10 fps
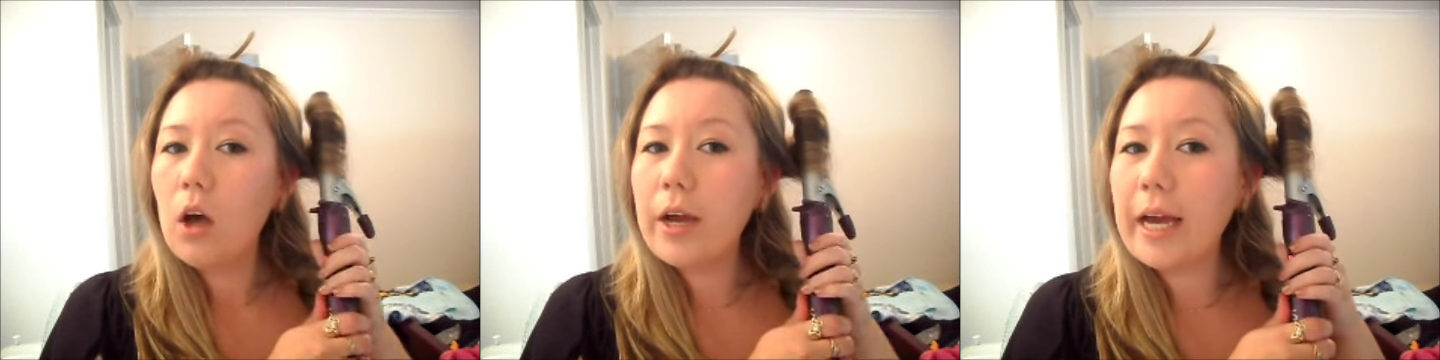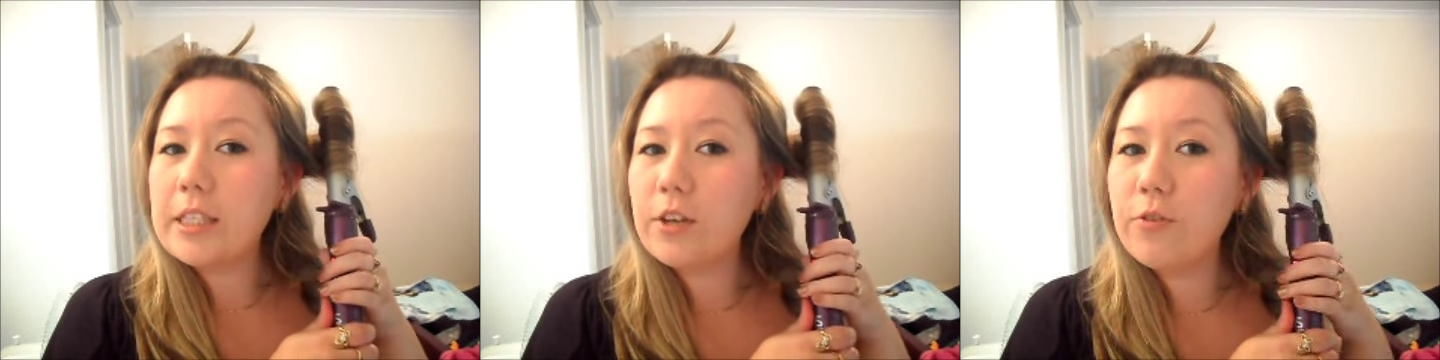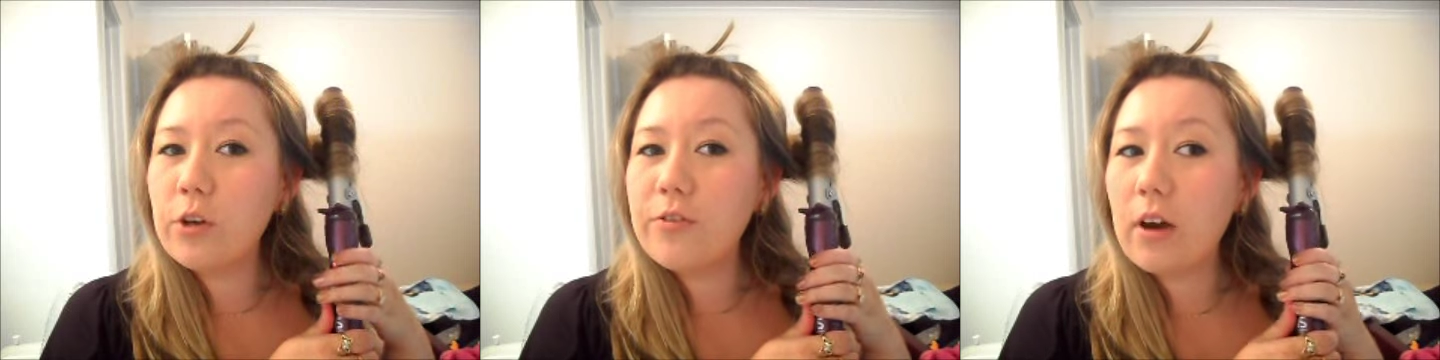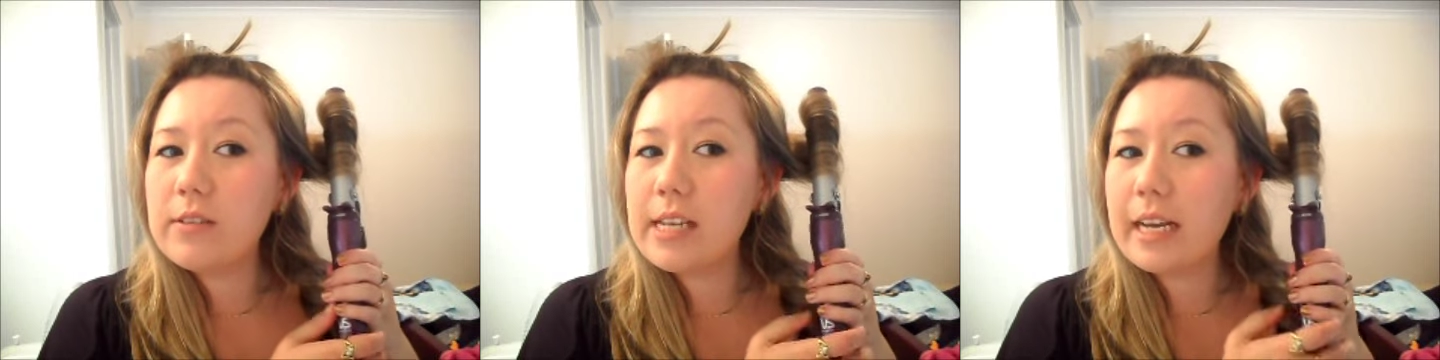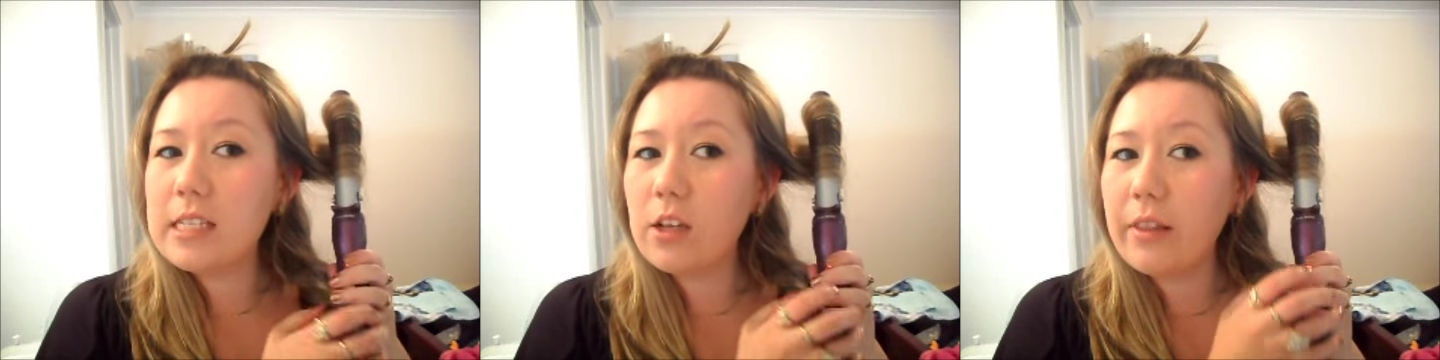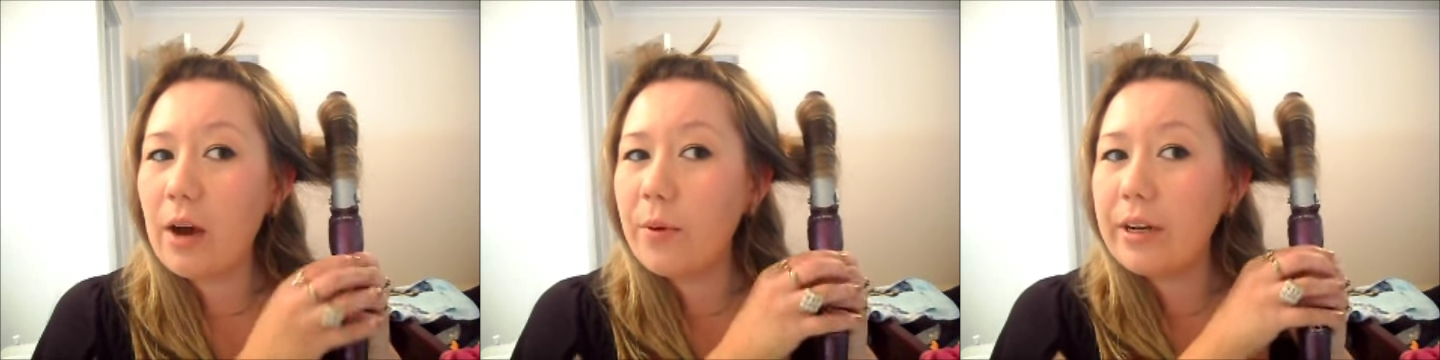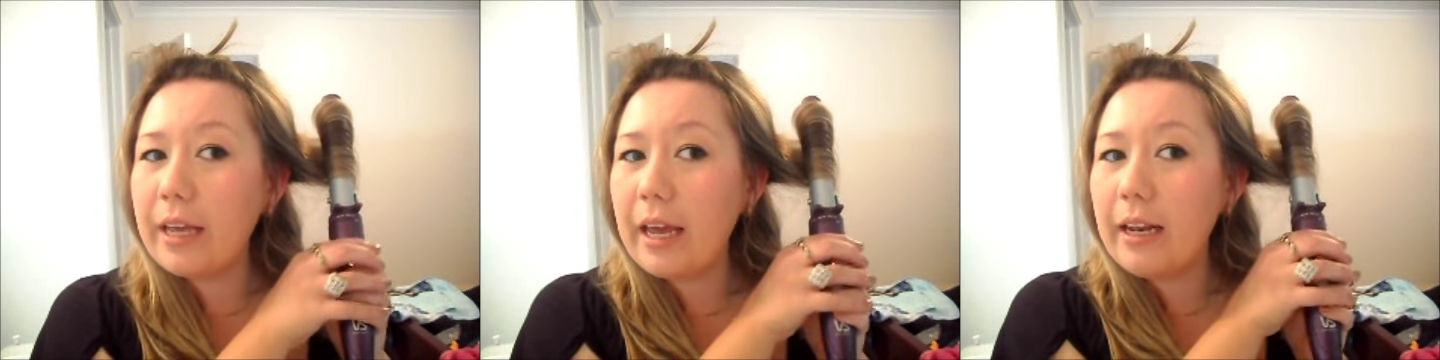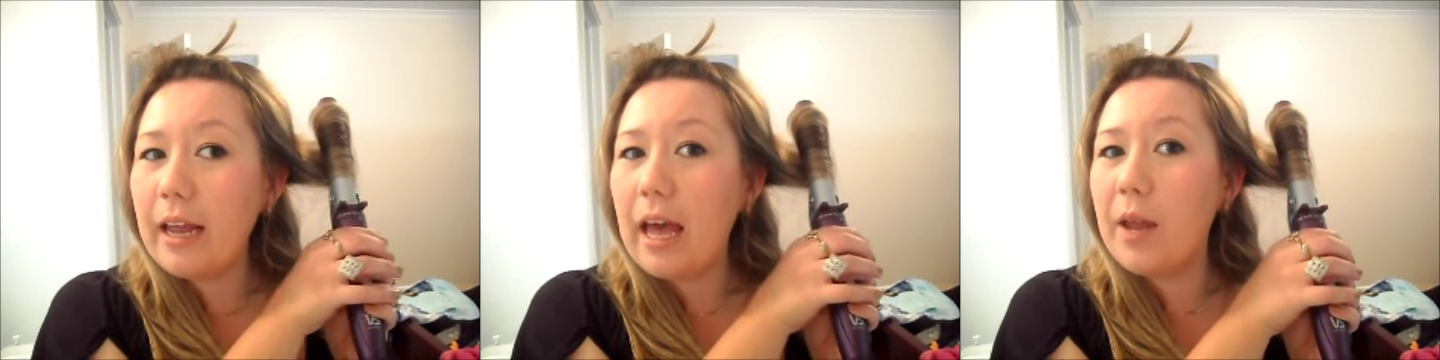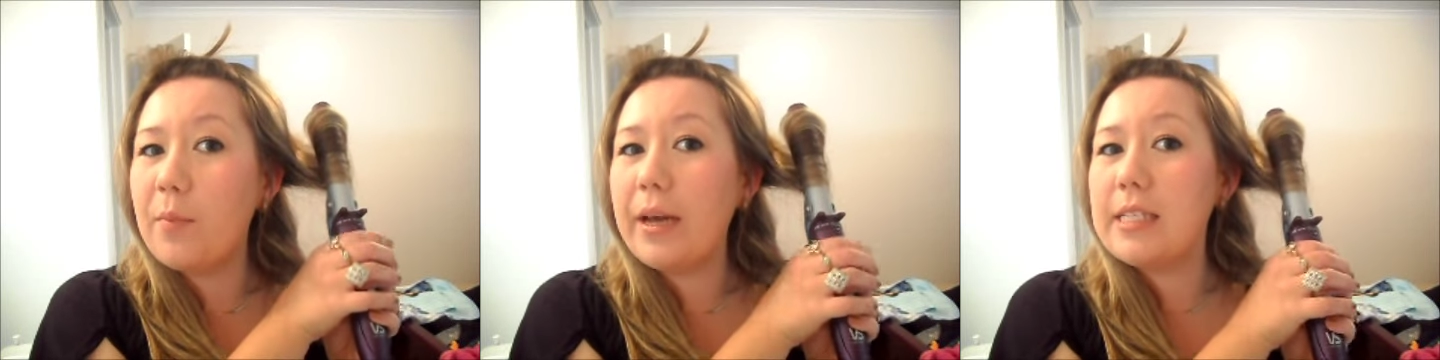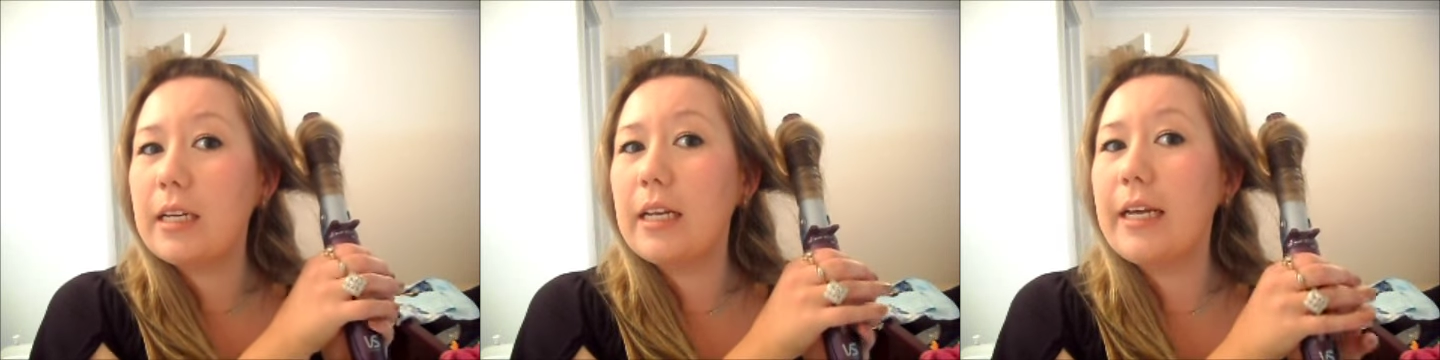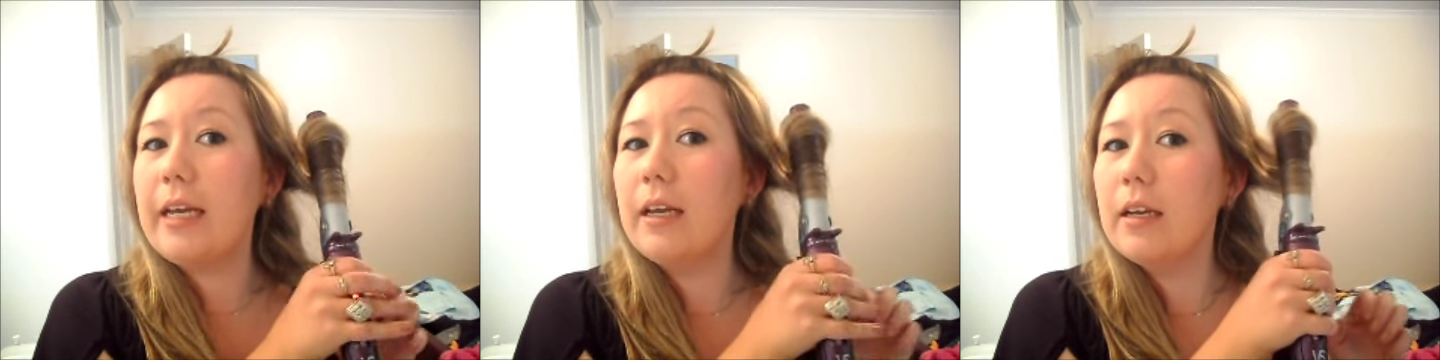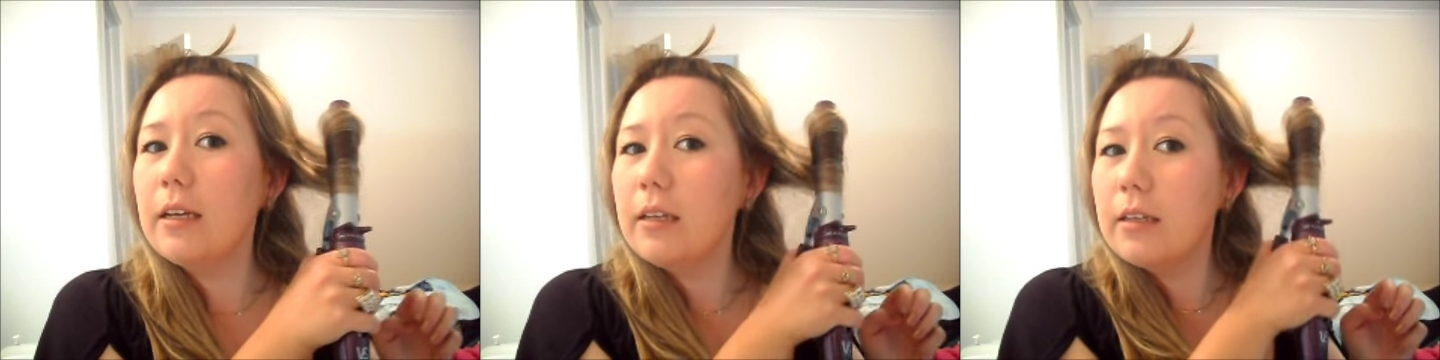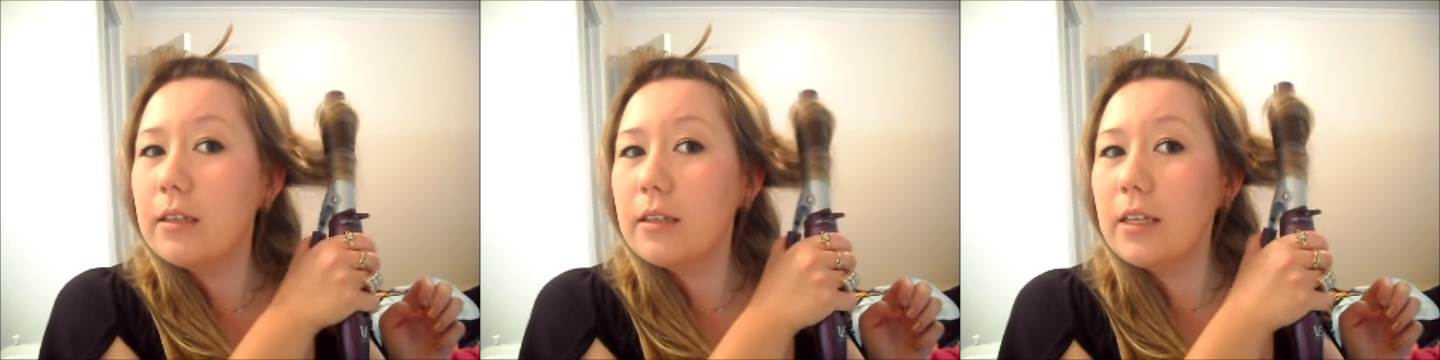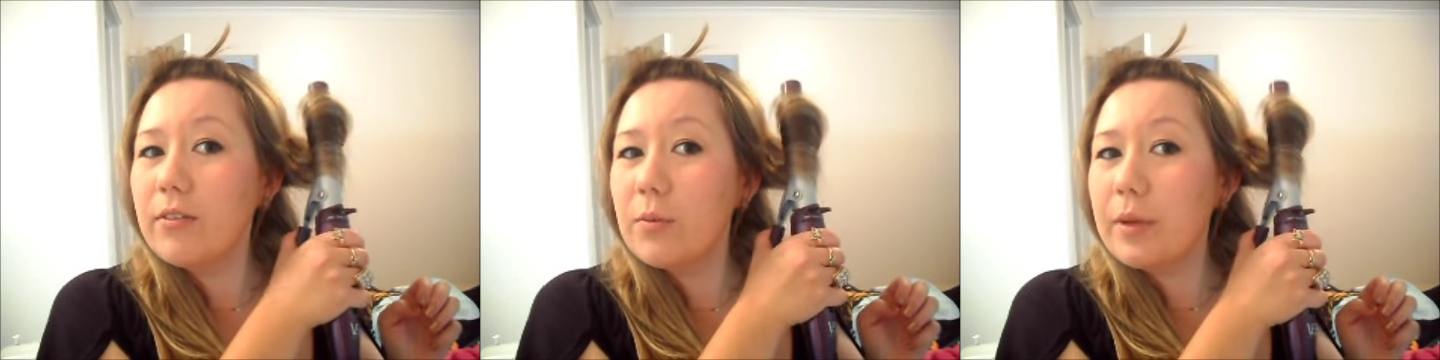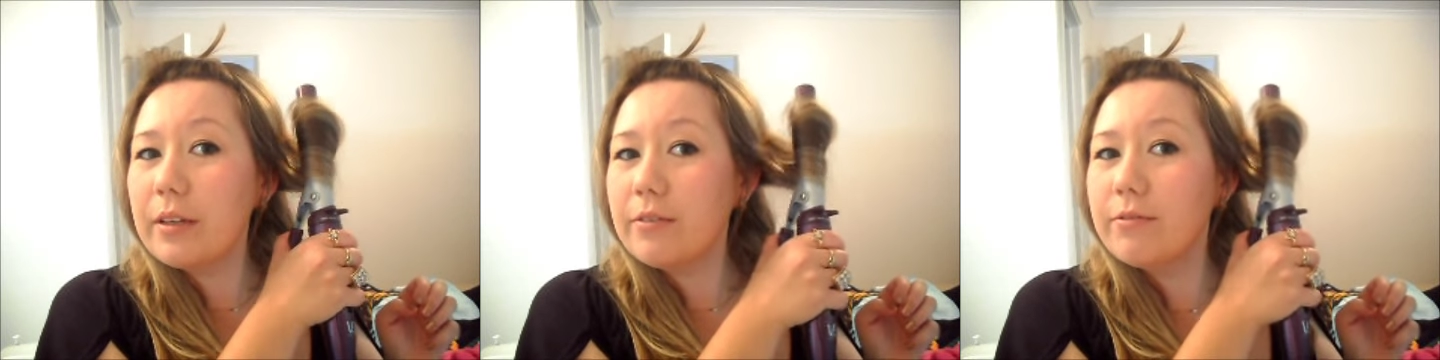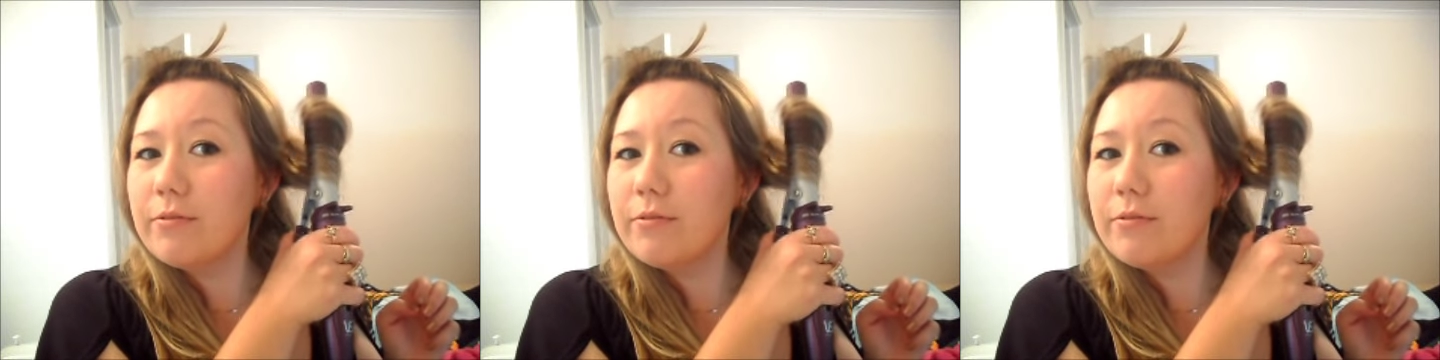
Okay, so 45 seconds on that one again, and basically give it a bit of